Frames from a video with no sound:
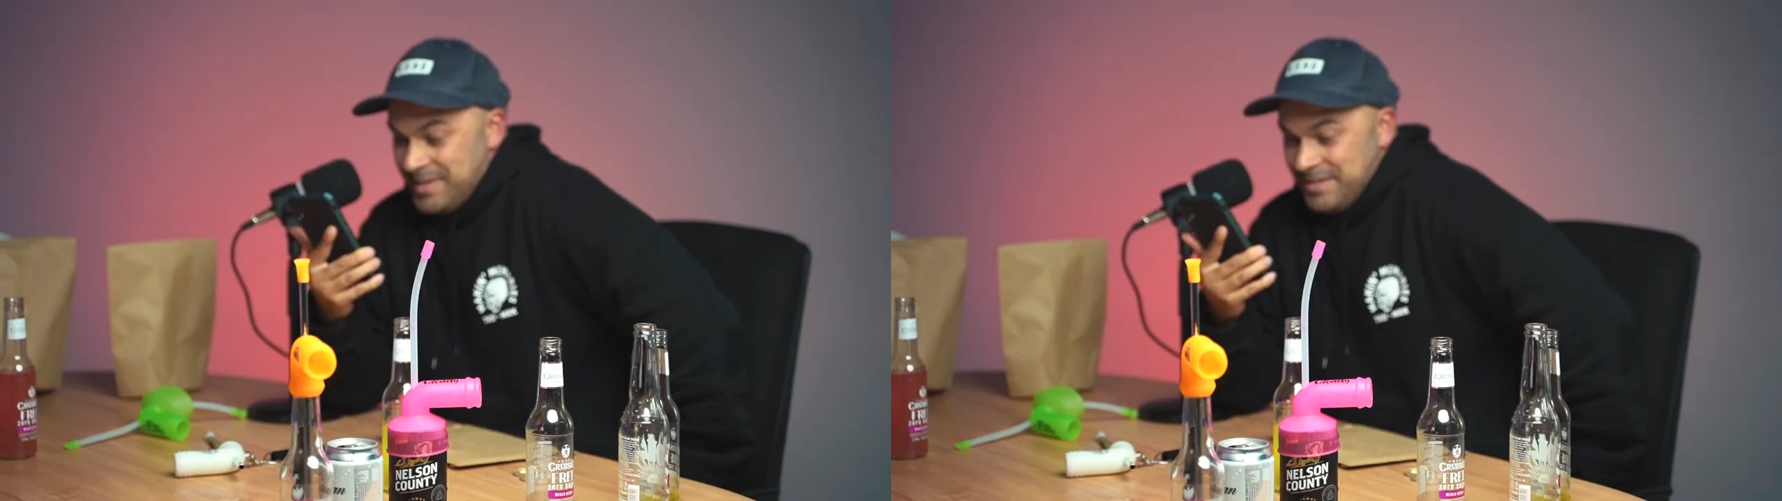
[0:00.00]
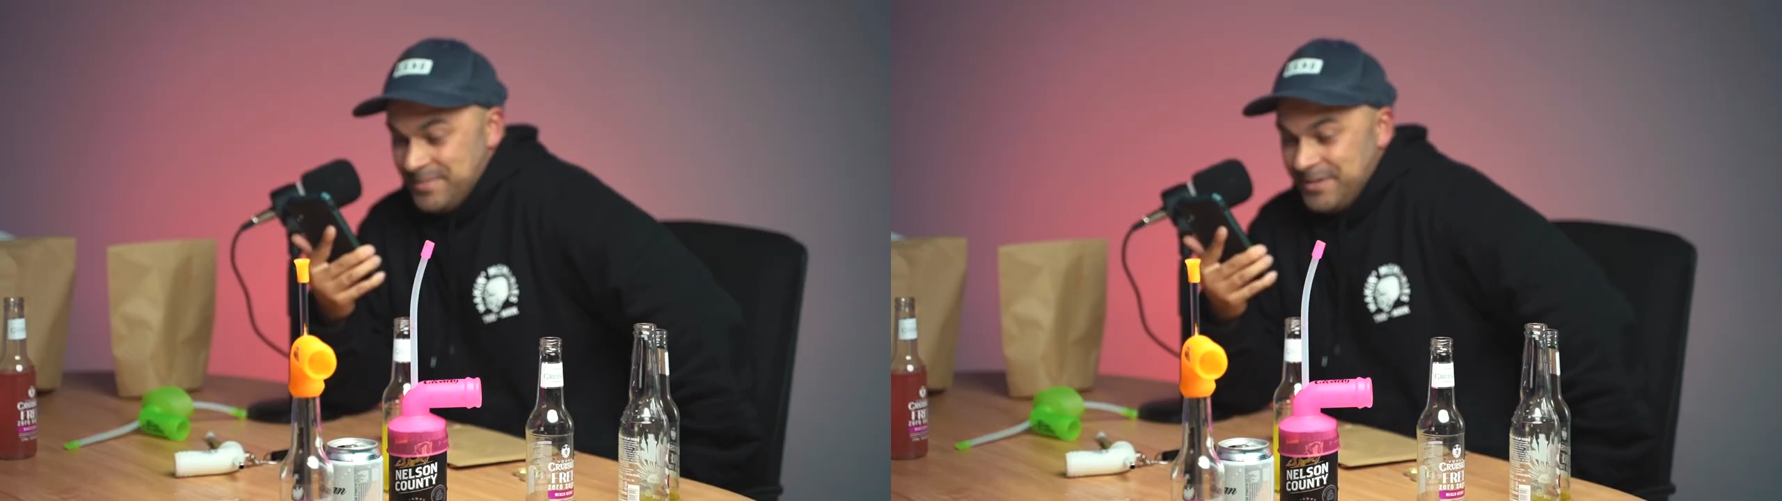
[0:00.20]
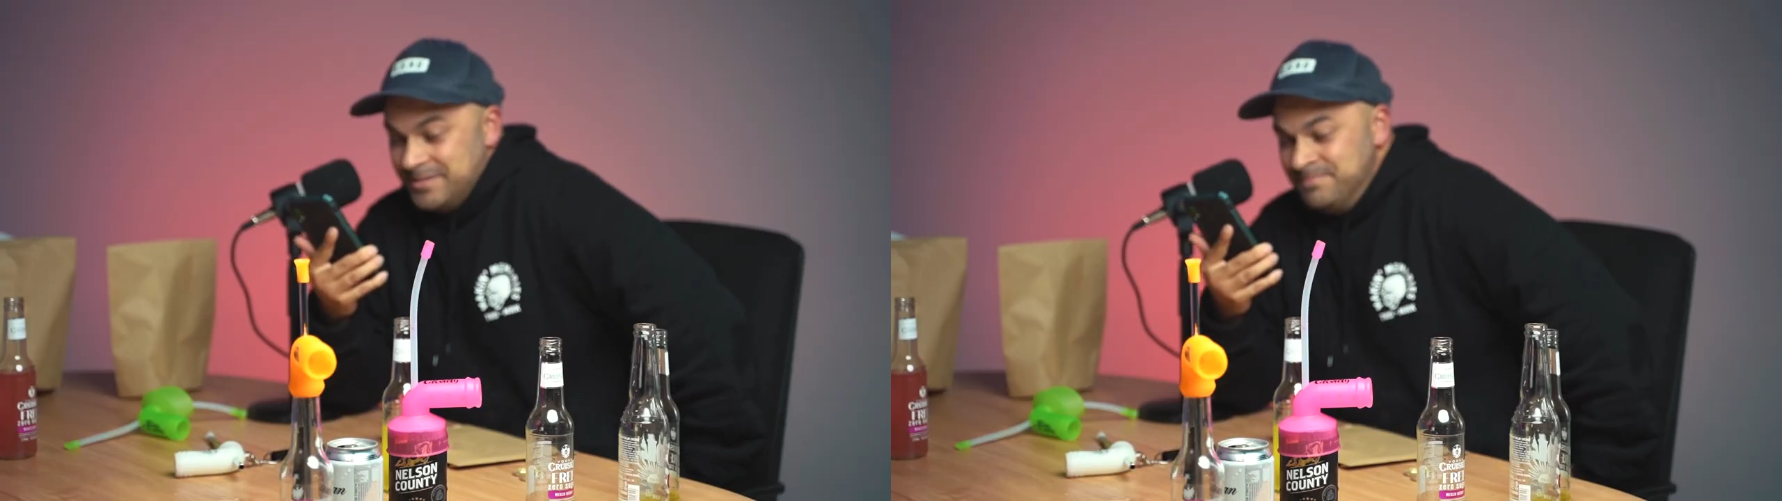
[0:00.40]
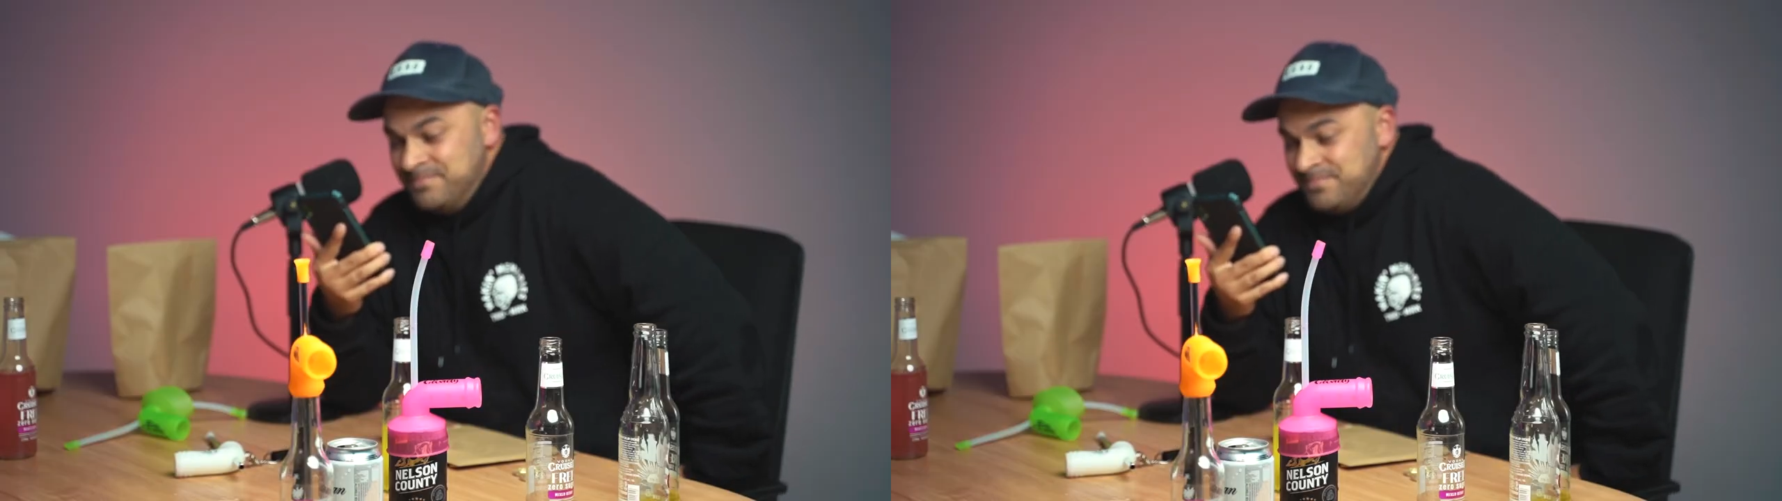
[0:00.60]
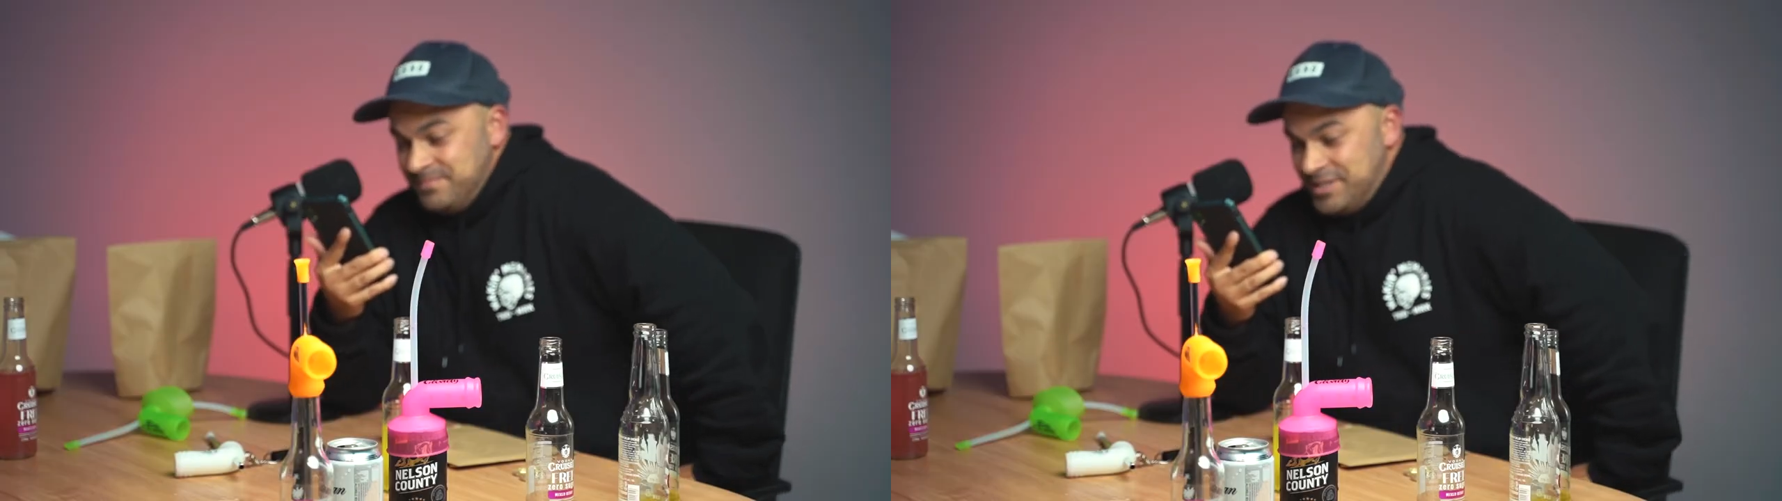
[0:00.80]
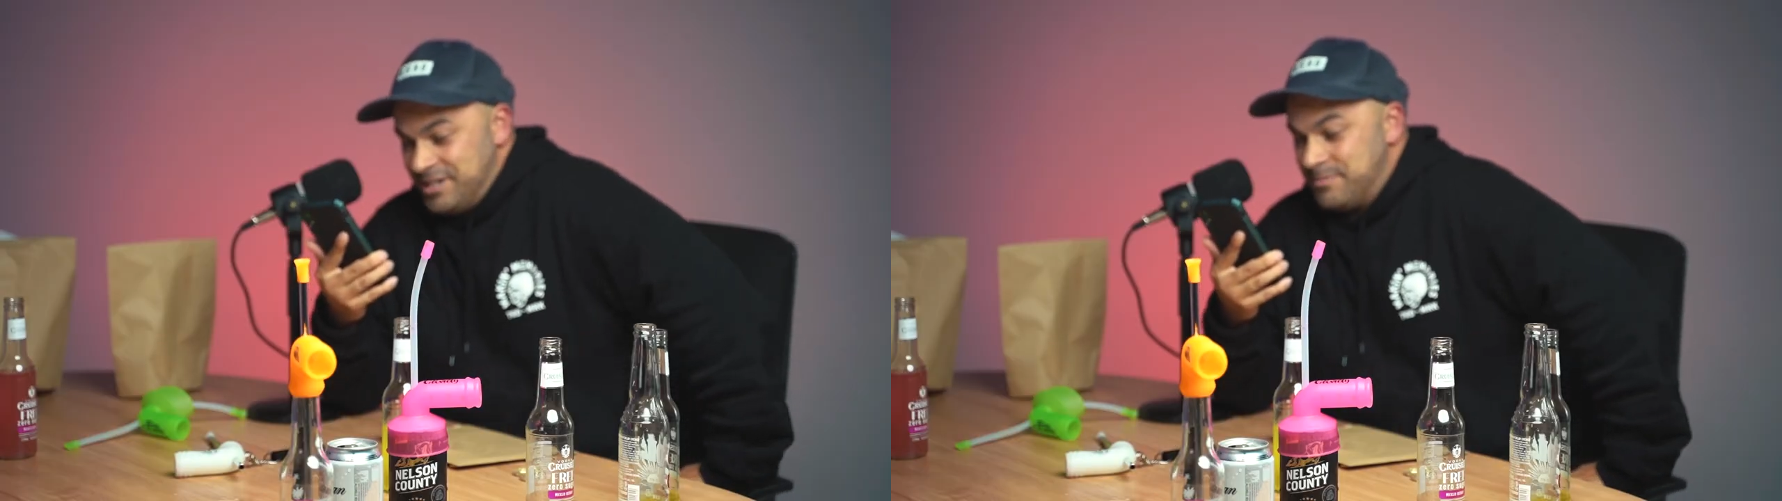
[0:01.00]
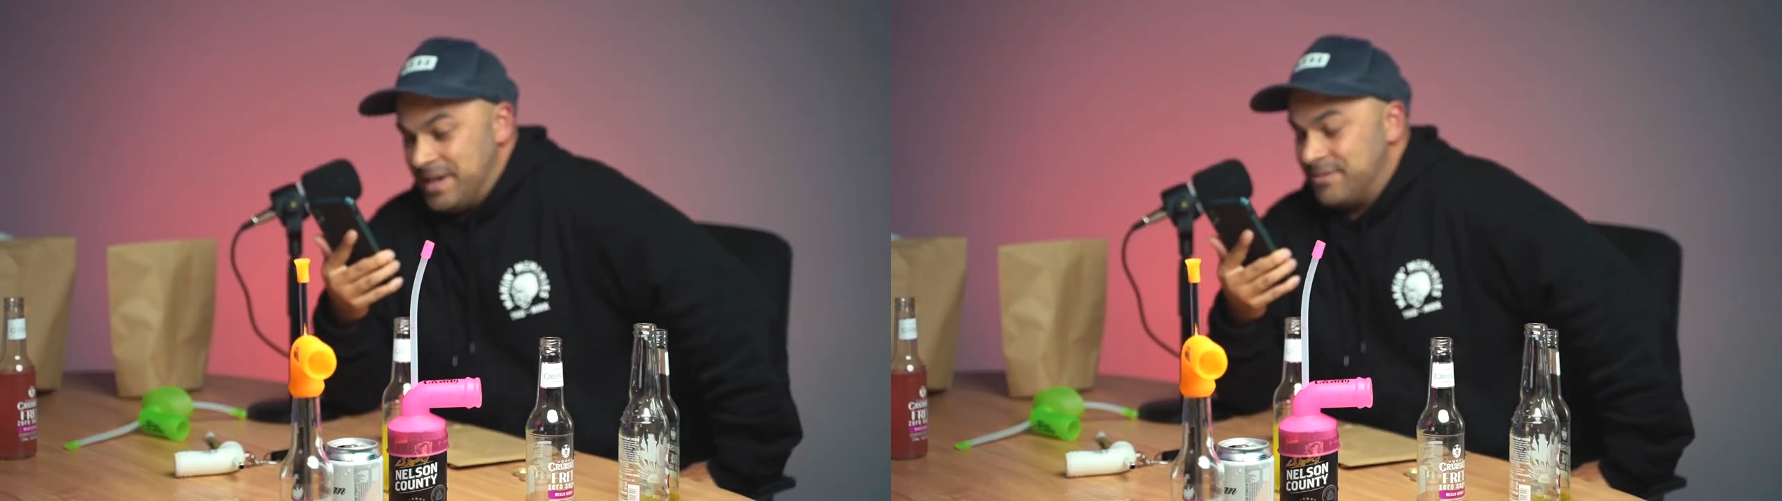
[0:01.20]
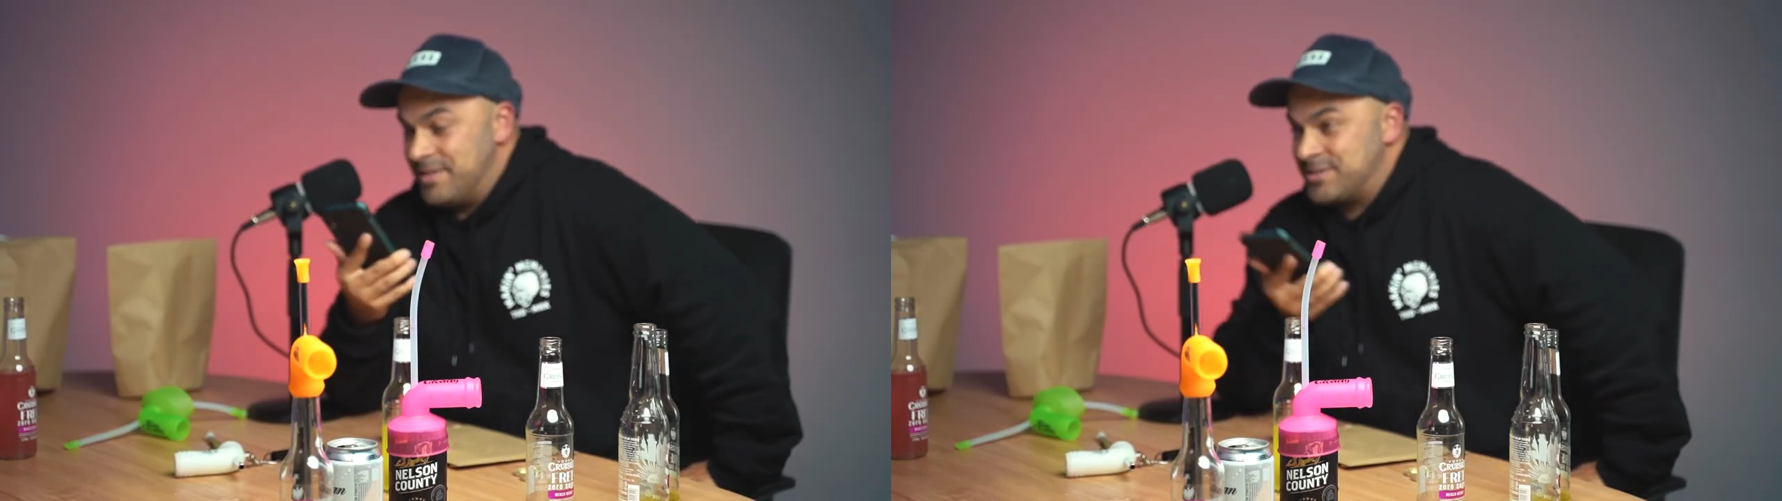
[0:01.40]
about the moon, do you hear
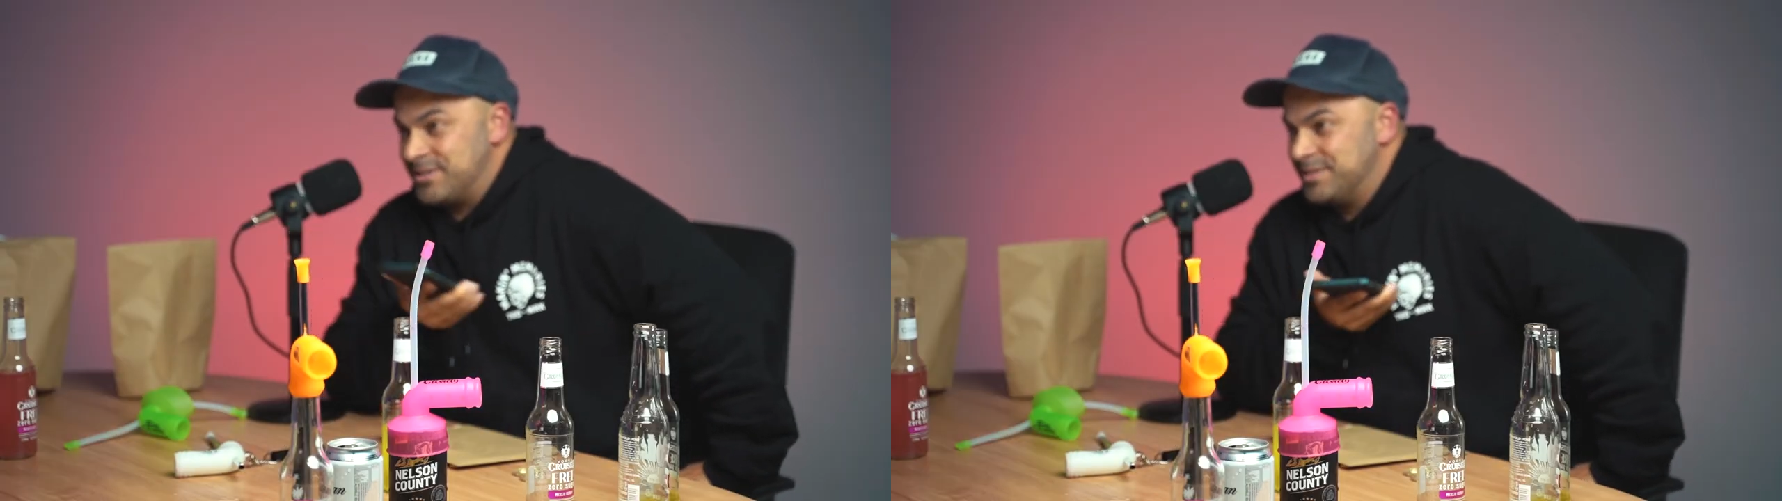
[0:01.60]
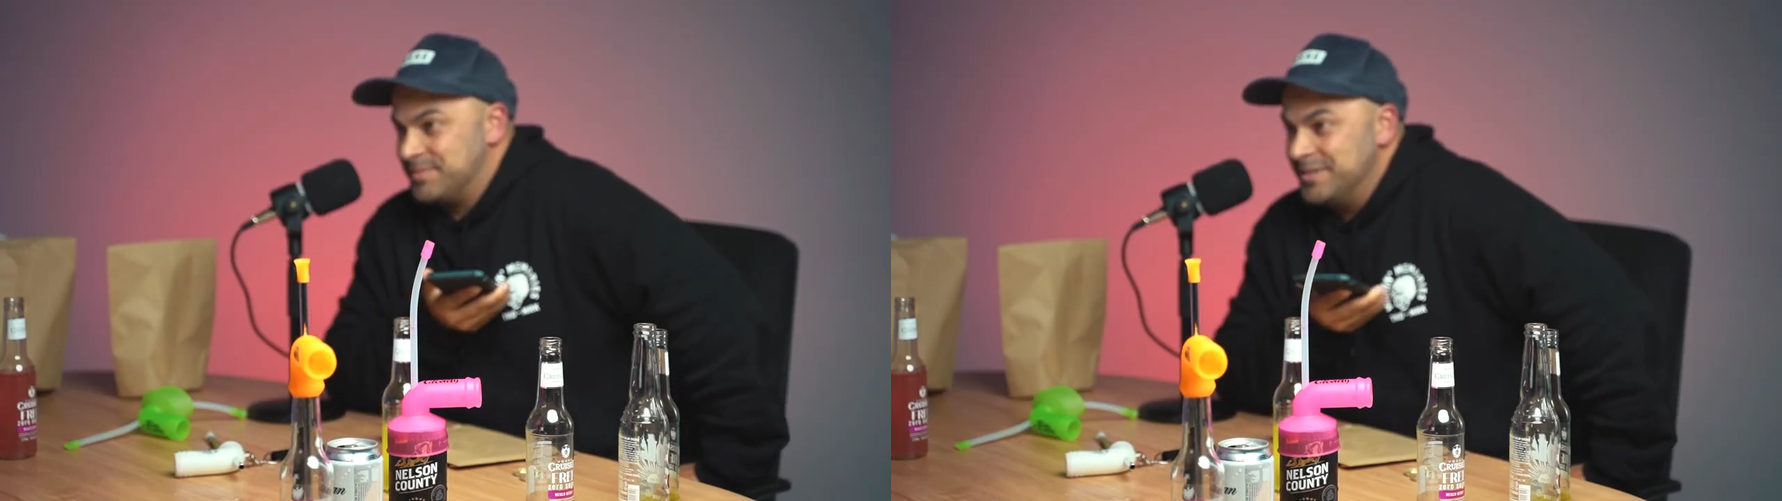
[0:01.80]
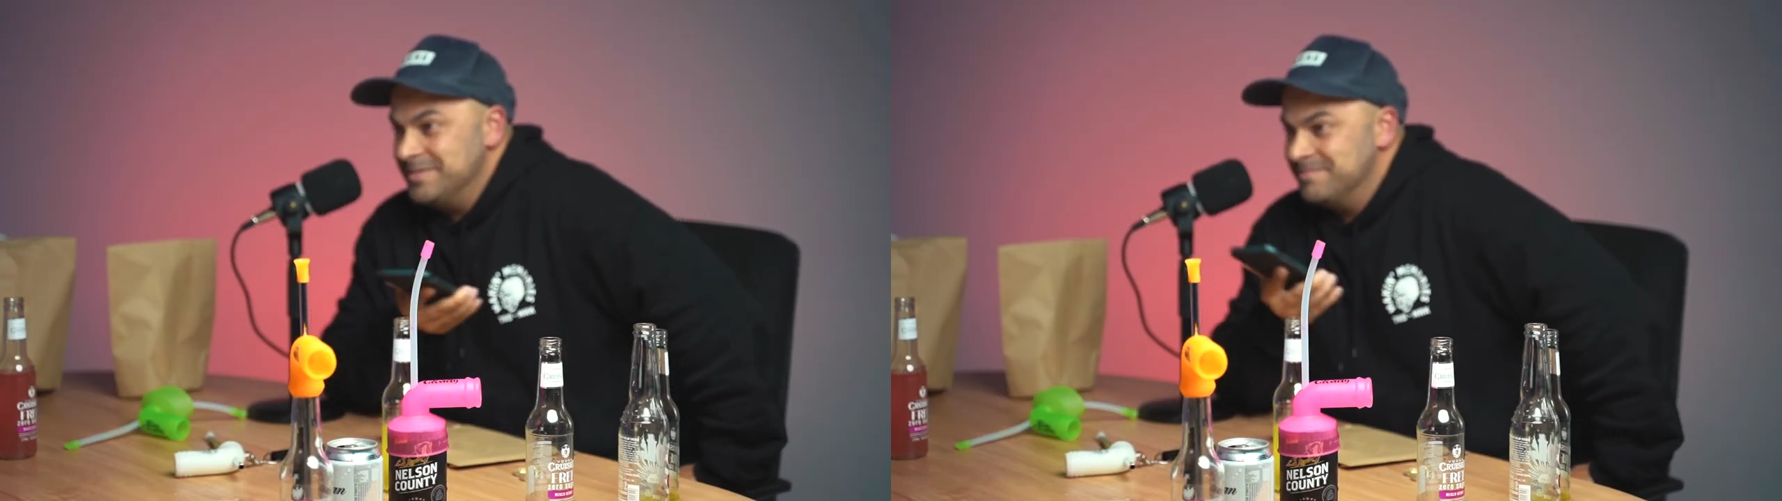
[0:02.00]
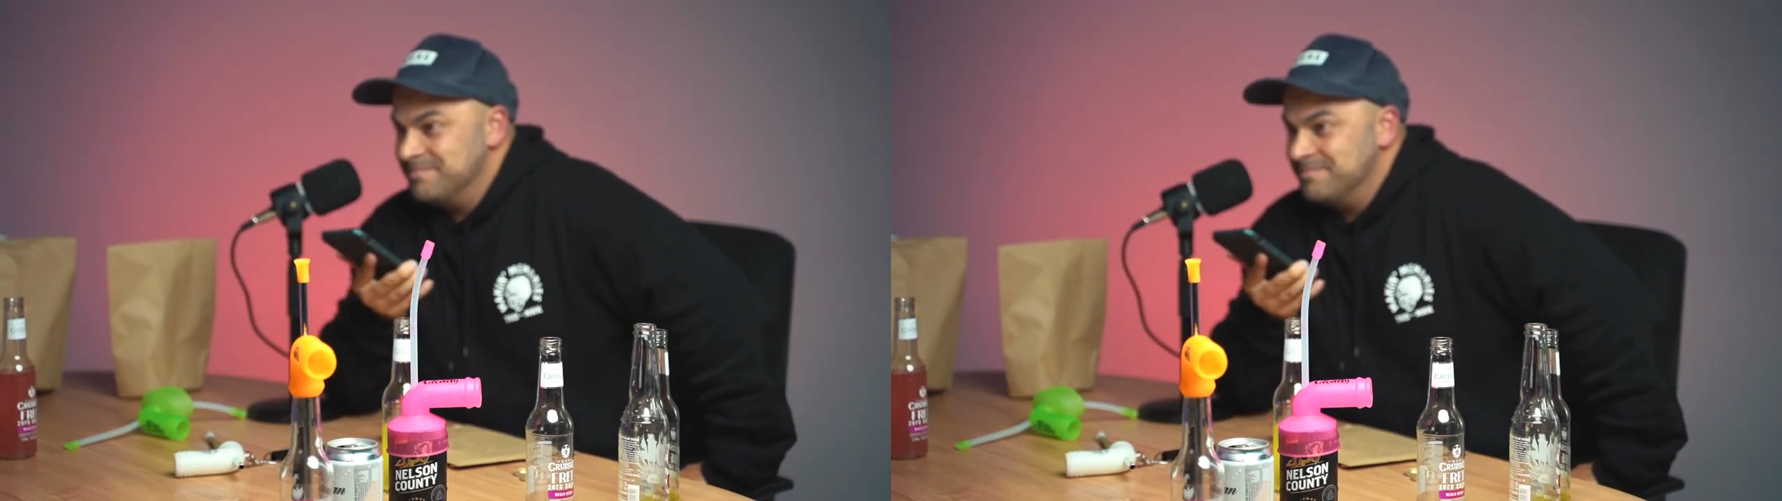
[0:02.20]
about the restaurant on the moon?